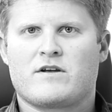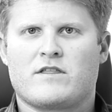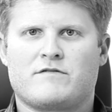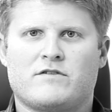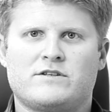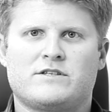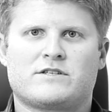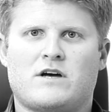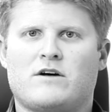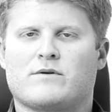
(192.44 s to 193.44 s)
The first is
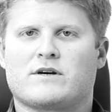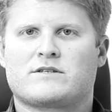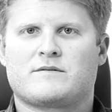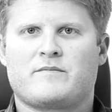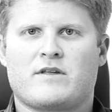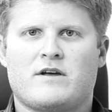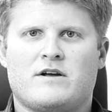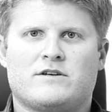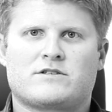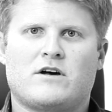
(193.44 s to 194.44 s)
SOLIDWORKS.
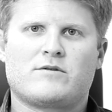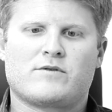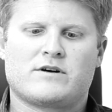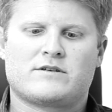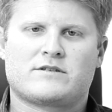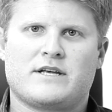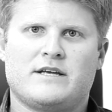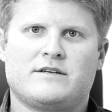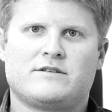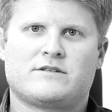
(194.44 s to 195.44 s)
SOLIDWORKS
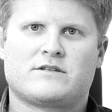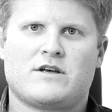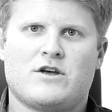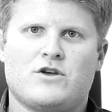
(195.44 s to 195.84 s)
is